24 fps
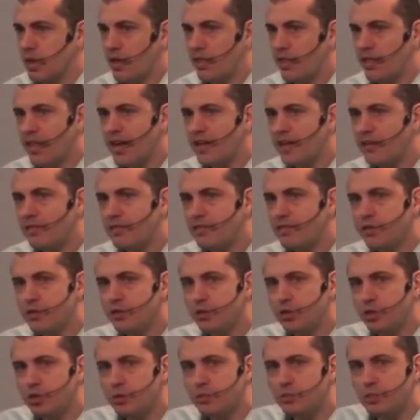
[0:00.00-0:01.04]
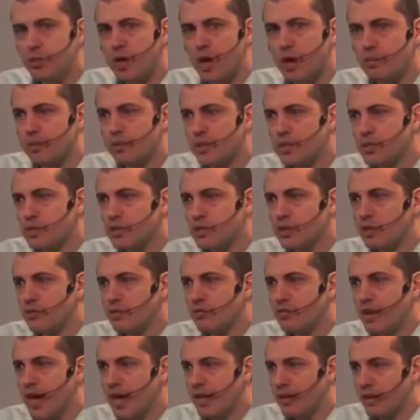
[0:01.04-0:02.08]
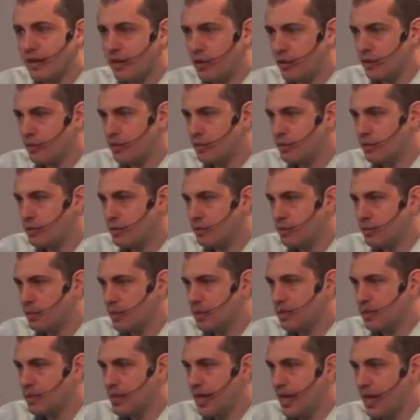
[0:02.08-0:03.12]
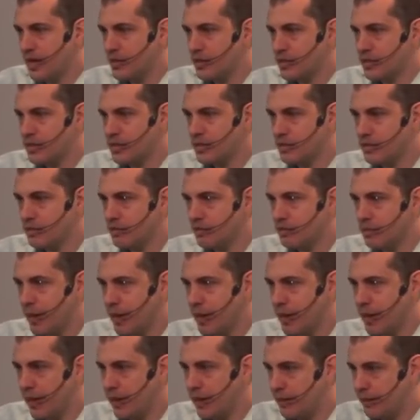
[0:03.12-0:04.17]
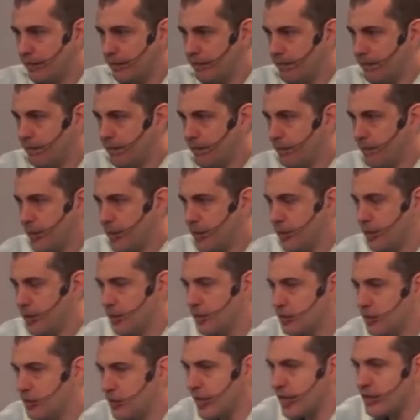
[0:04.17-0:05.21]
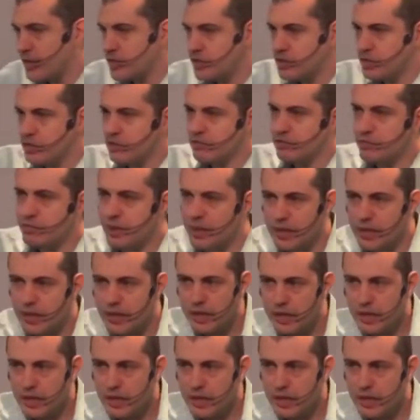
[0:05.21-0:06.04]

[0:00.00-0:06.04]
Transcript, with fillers: That future promise of value is the essence of money. So the essence of money